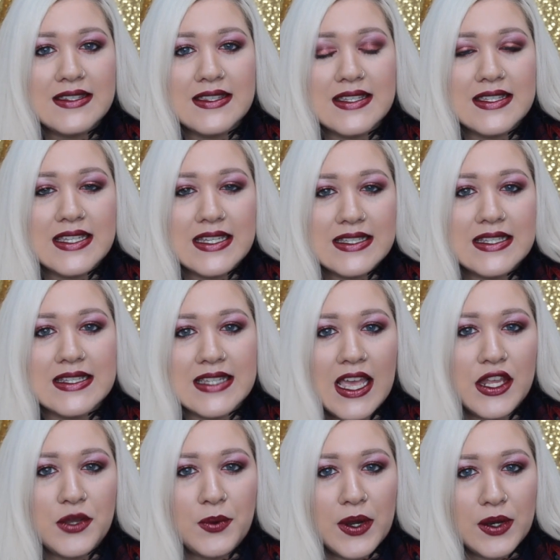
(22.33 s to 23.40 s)
the seasons
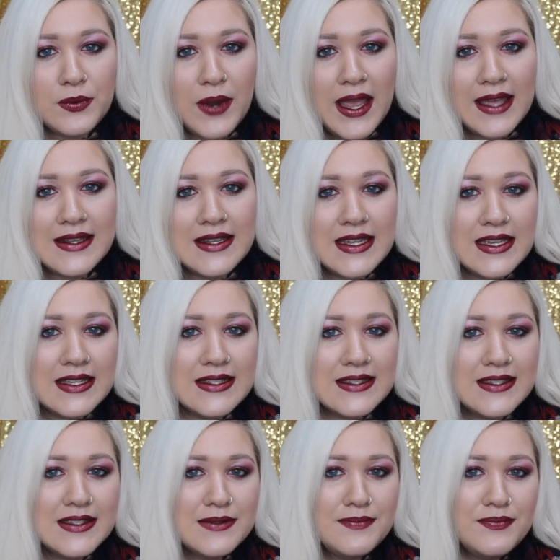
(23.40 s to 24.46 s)
that you wear red
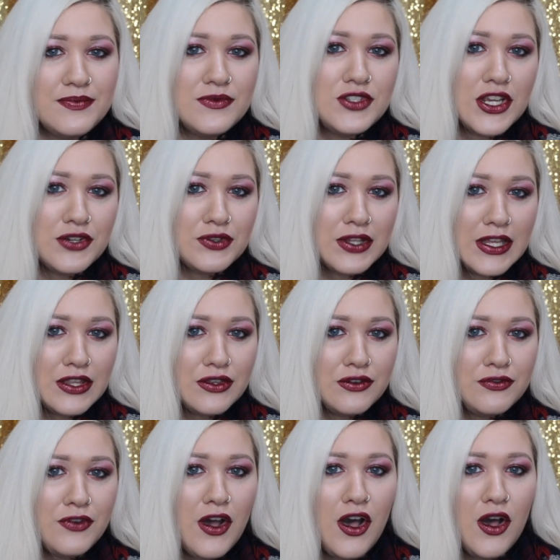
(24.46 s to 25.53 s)
is generally in the
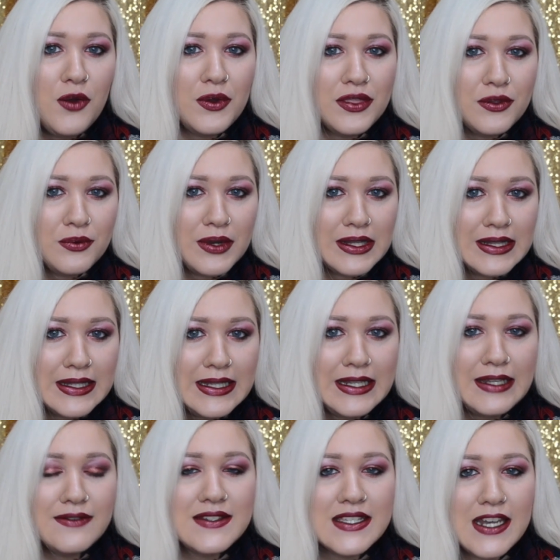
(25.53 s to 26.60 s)
fall with the red
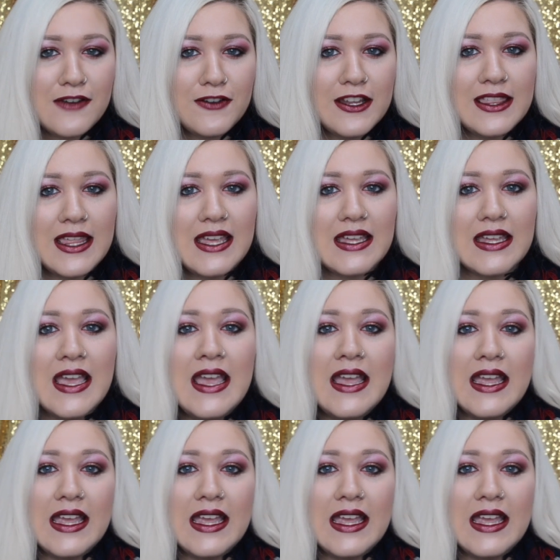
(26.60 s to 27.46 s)
leaves and everything,